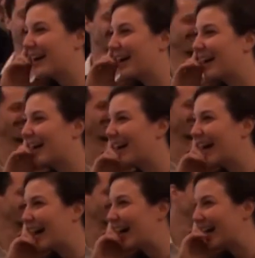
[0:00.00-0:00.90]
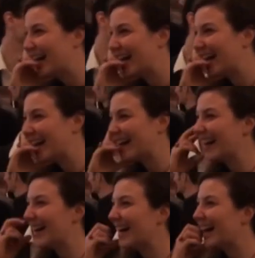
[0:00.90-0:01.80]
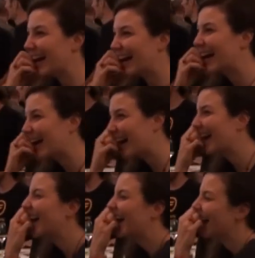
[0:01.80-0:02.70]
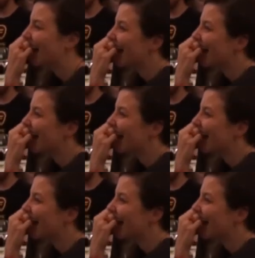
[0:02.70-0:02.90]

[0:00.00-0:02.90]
The person shown says nothing.